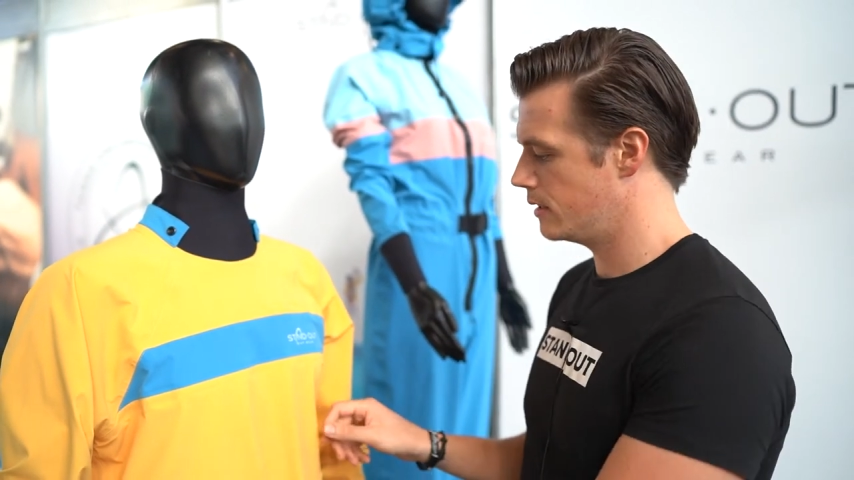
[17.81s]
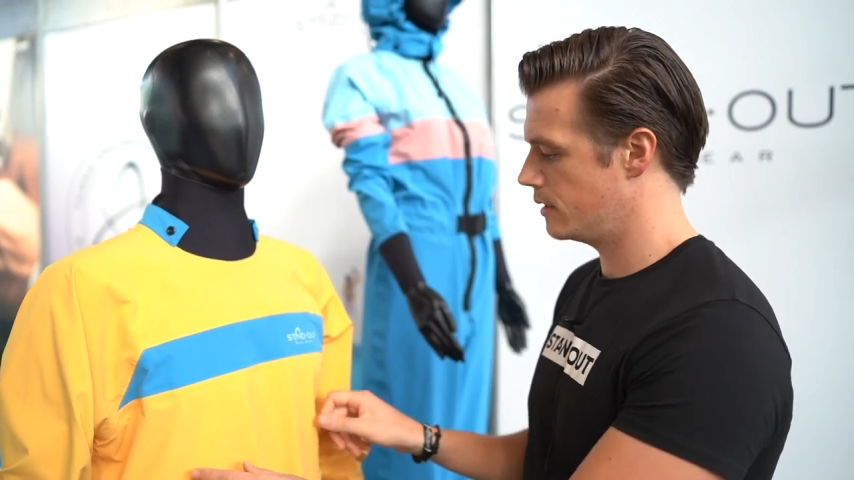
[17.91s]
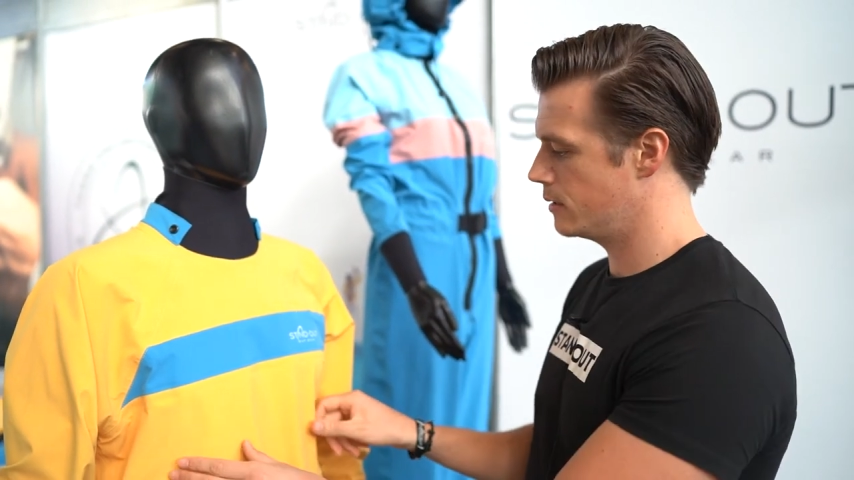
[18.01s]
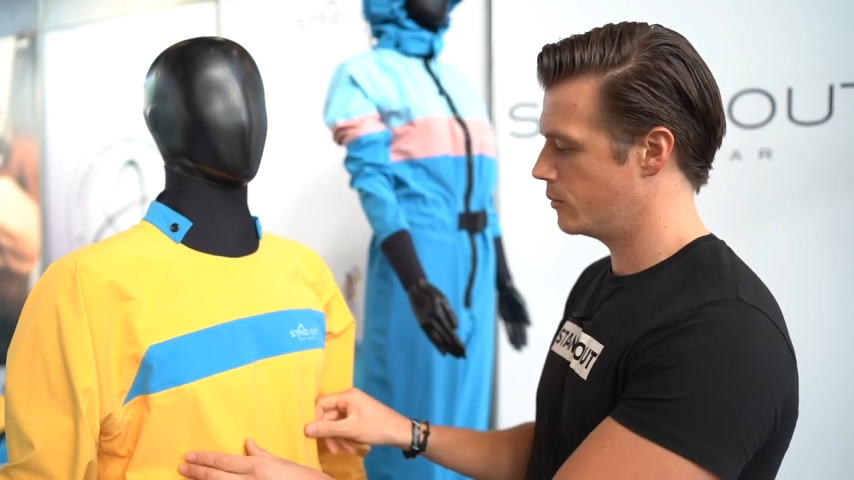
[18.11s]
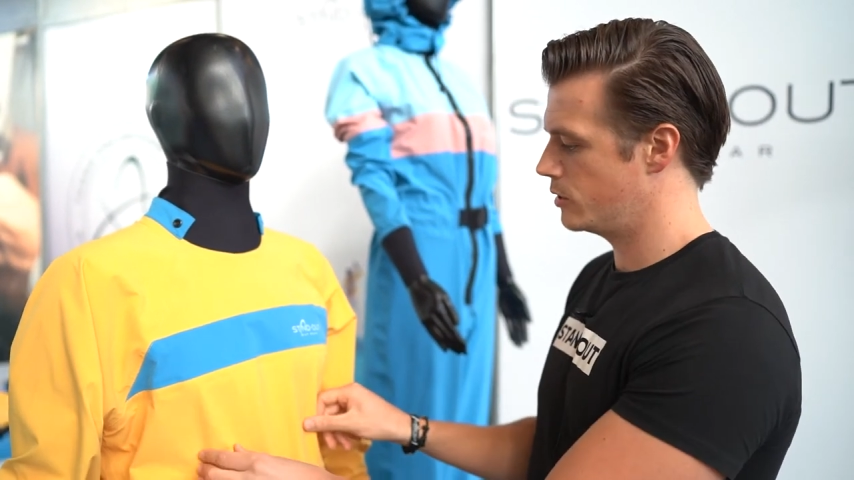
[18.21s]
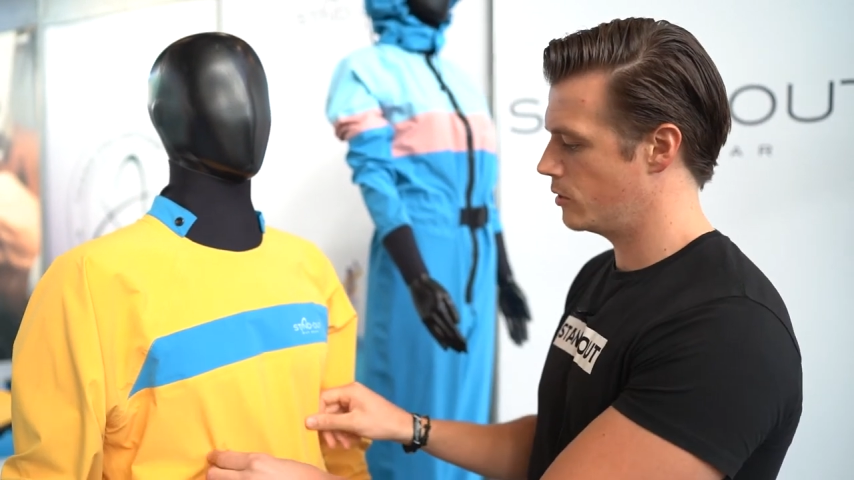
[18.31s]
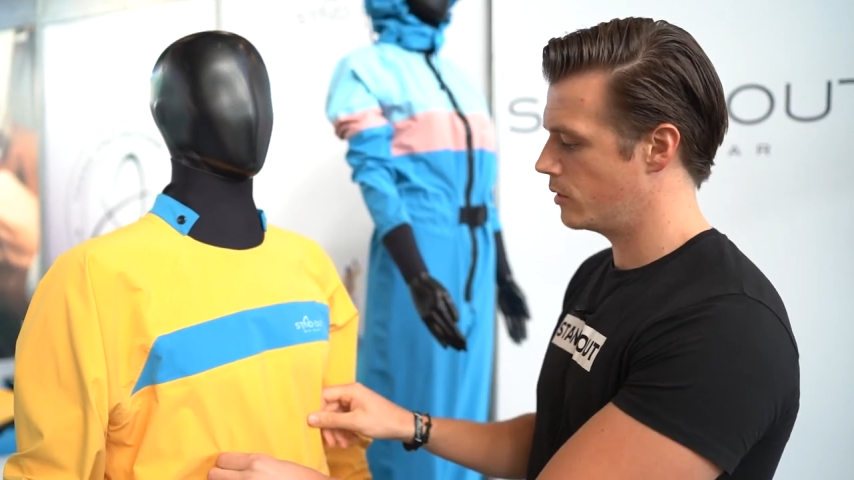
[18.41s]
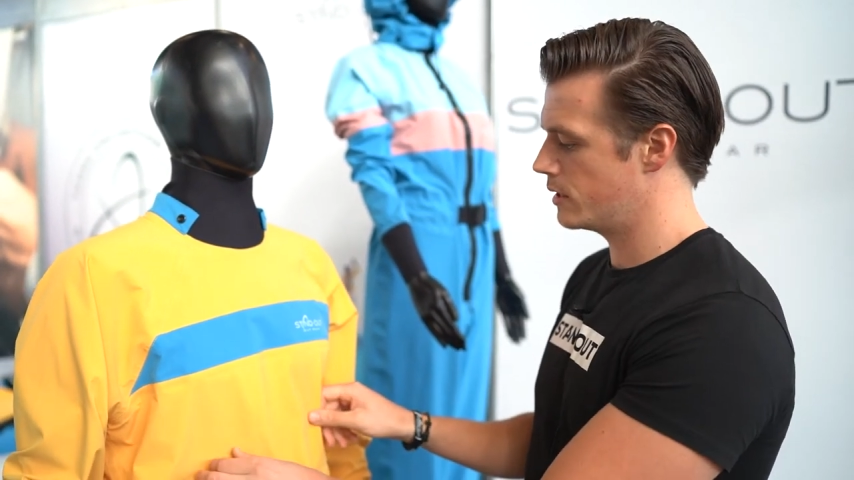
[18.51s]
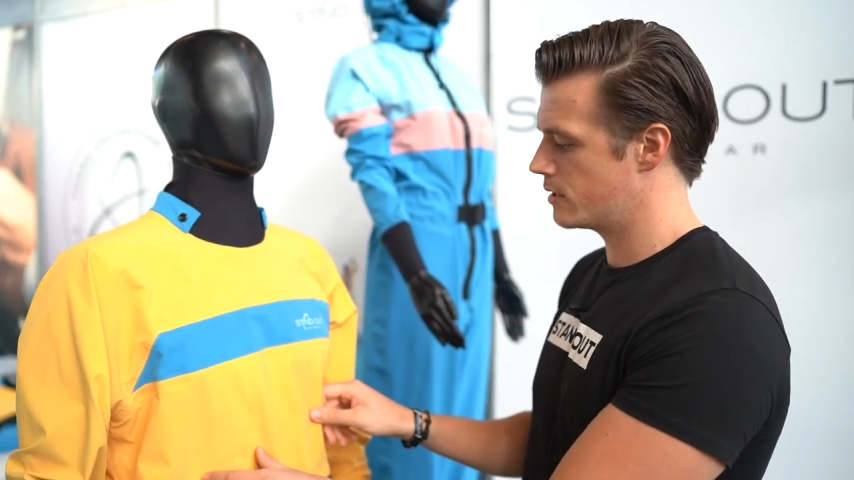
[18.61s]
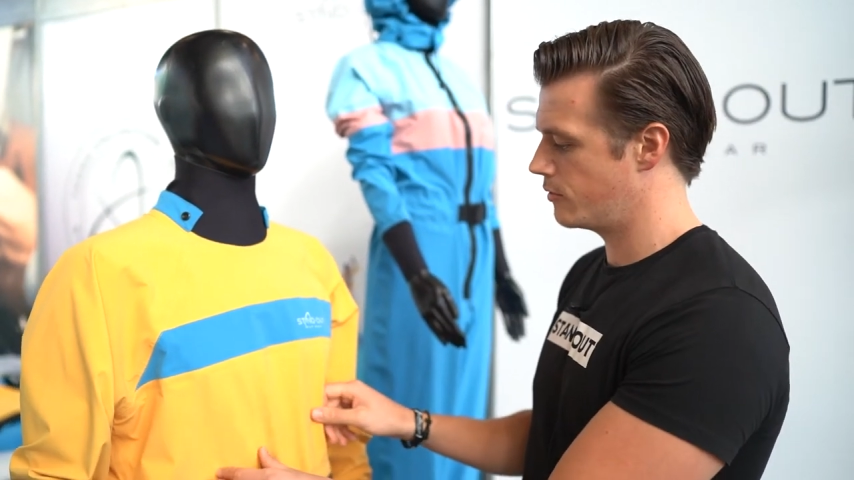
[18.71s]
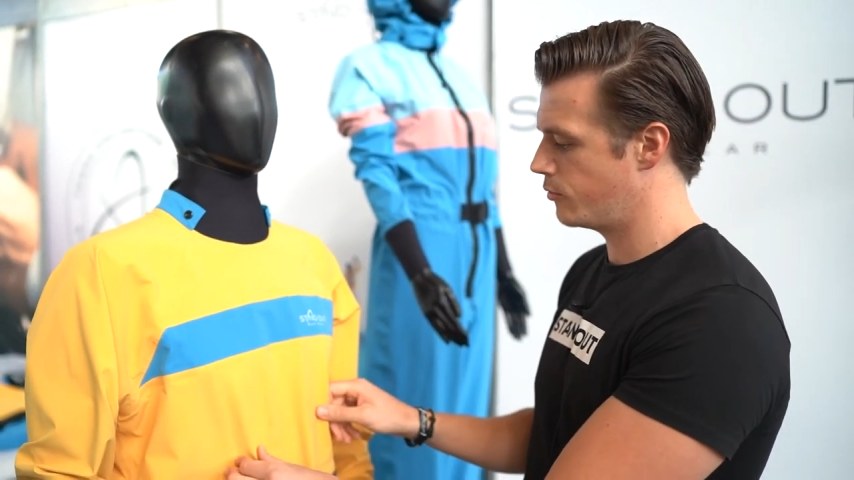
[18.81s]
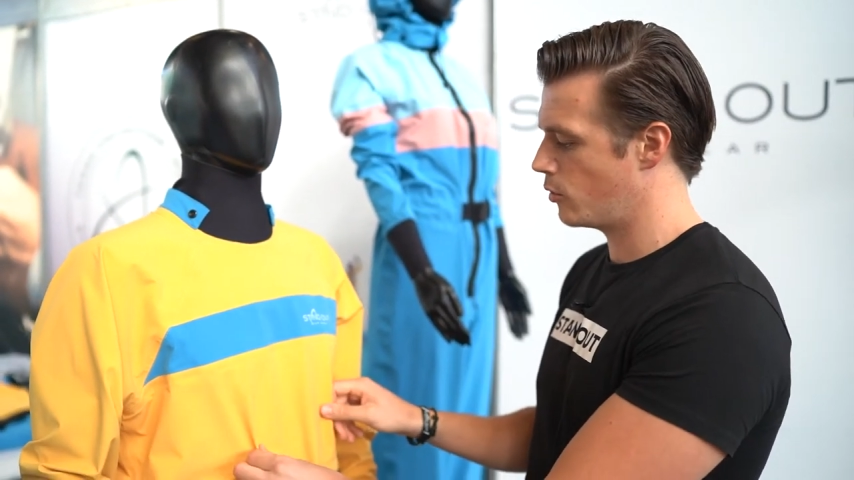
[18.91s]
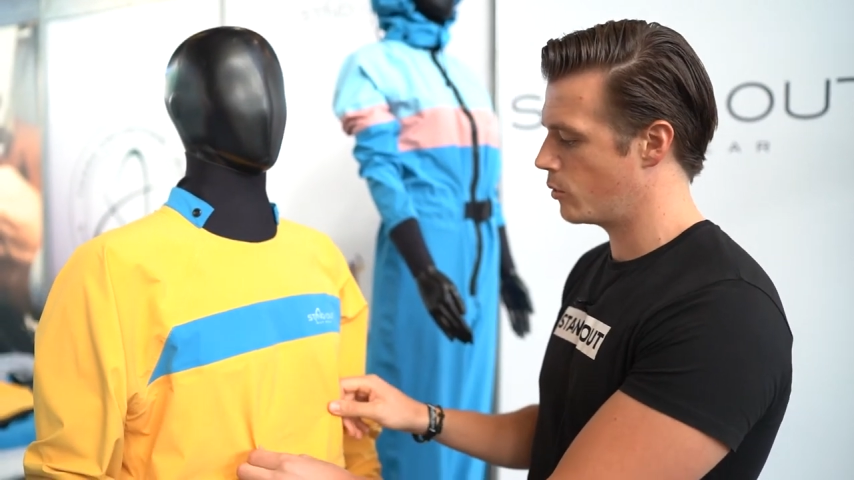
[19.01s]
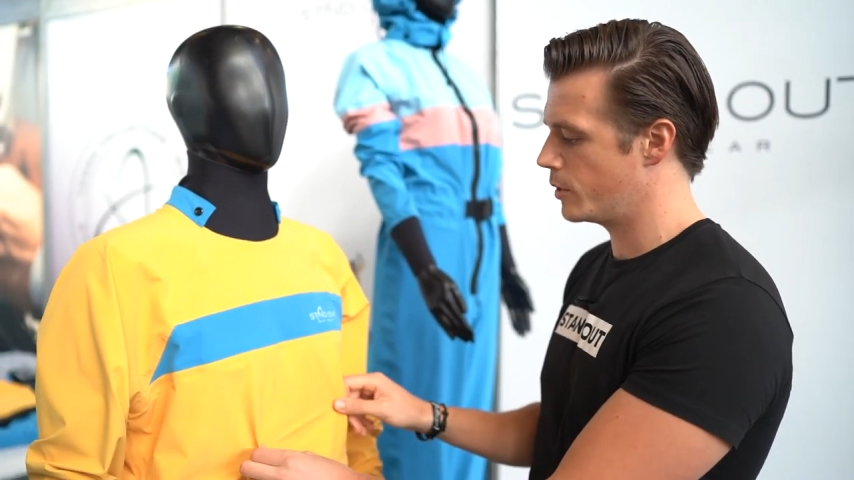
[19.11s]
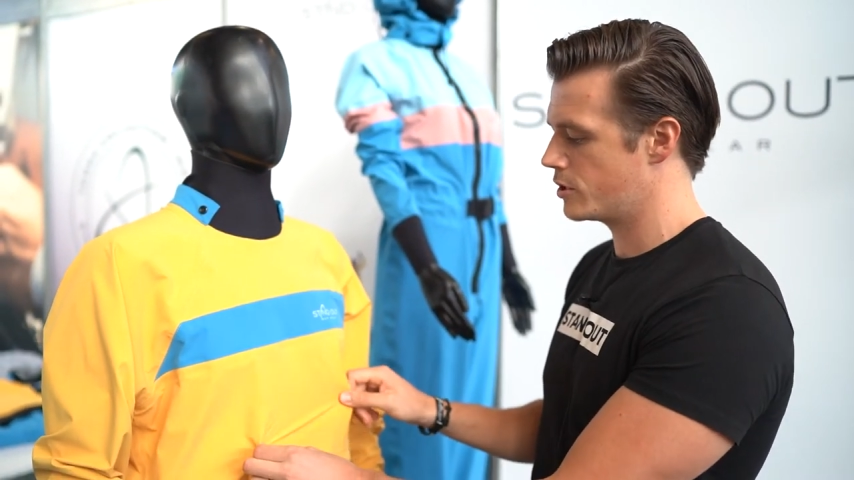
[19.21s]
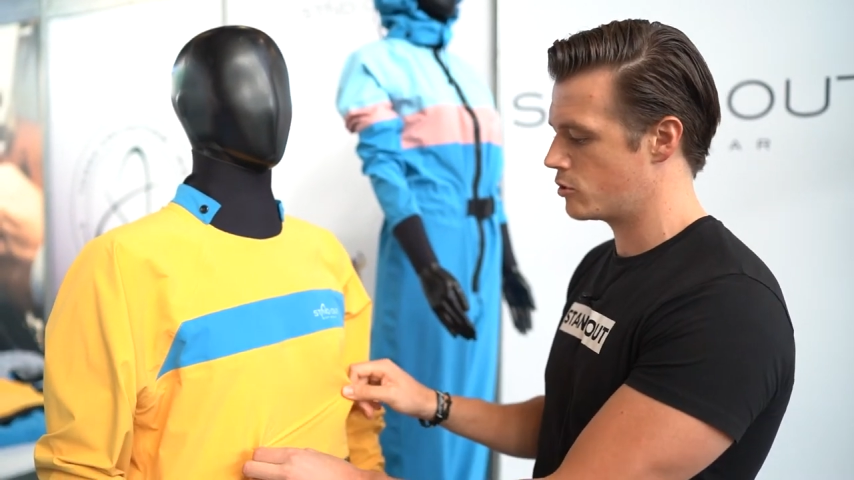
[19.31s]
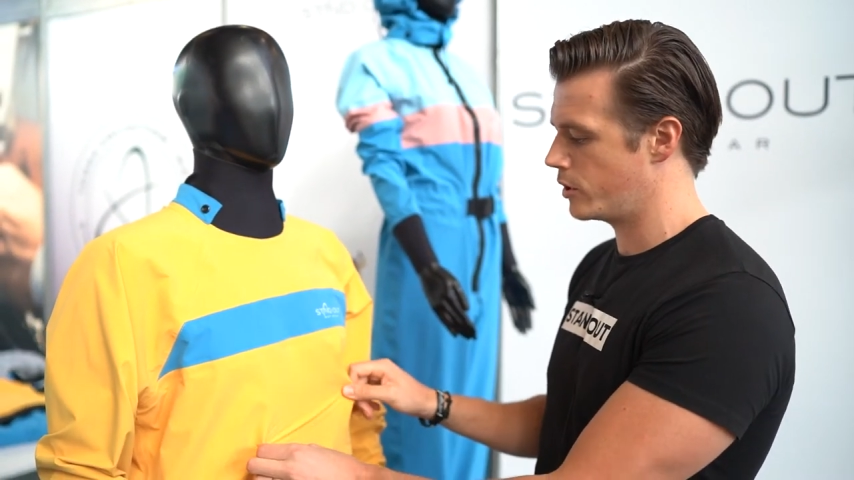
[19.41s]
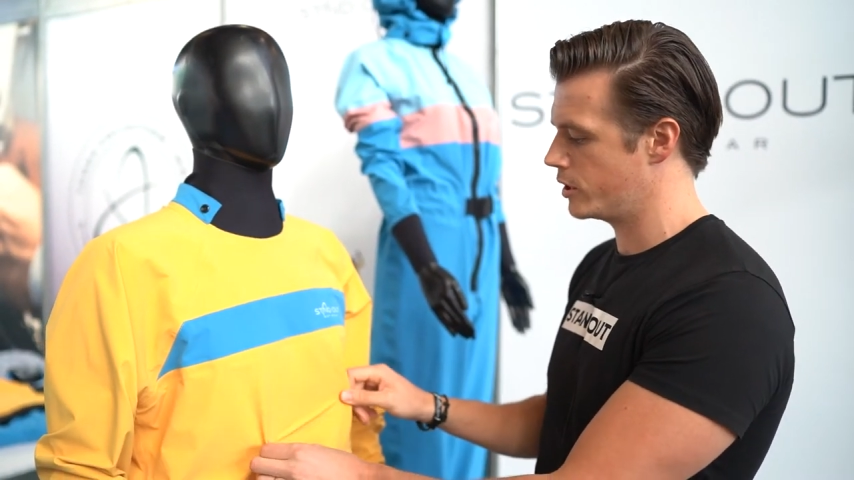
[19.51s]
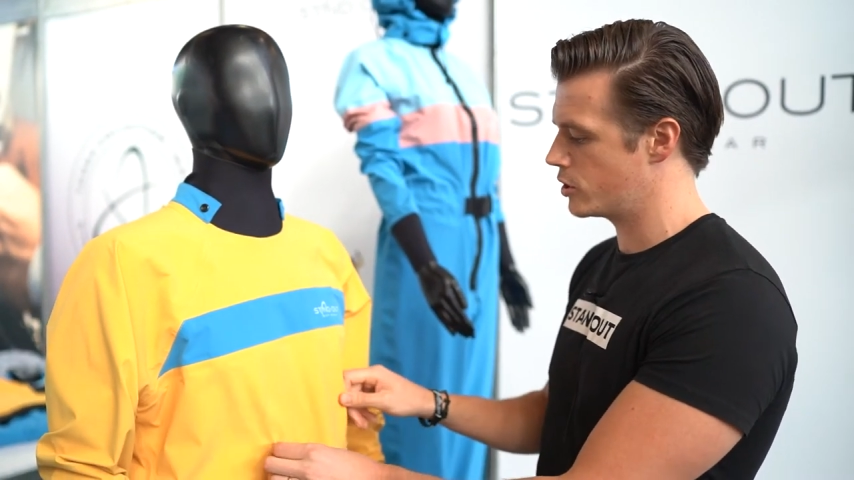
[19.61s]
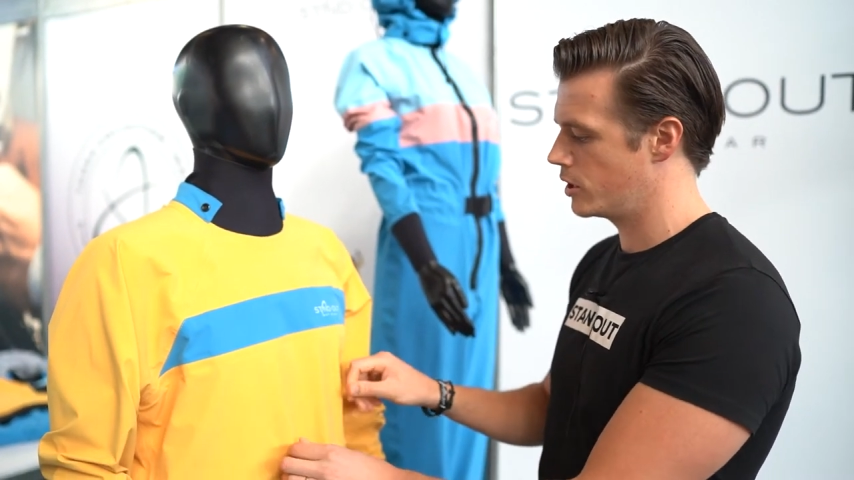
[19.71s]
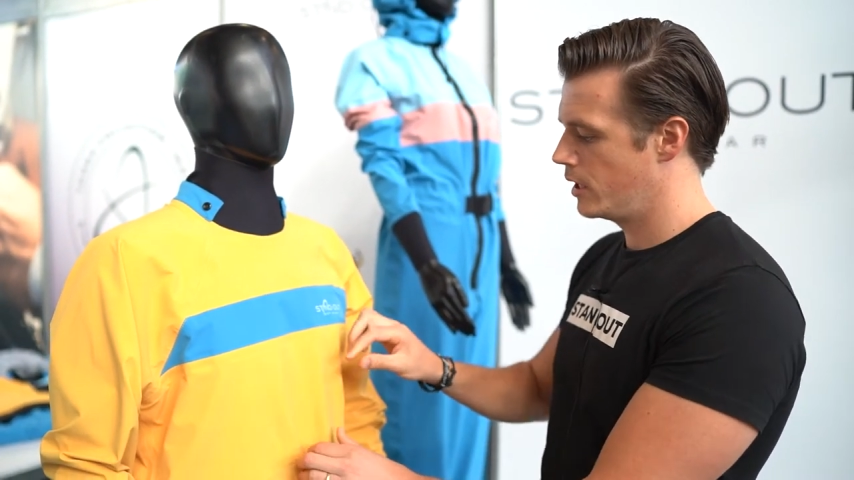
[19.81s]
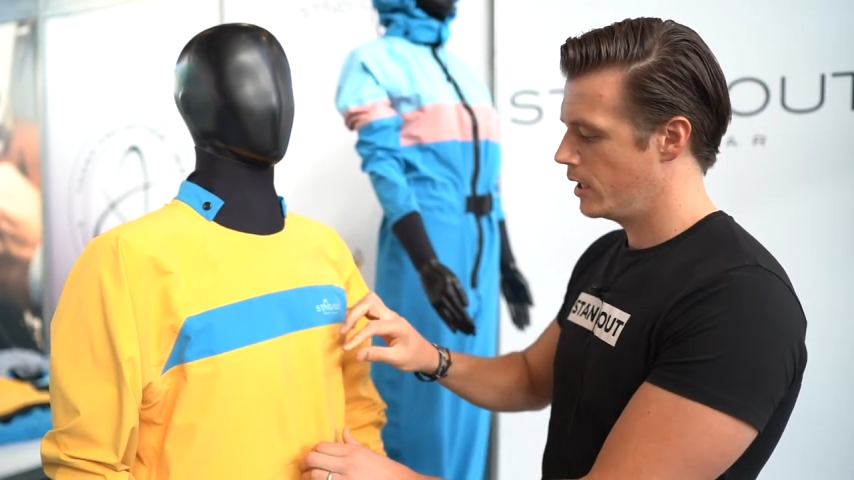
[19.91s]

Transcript: Uh, the material is a four-way stretch,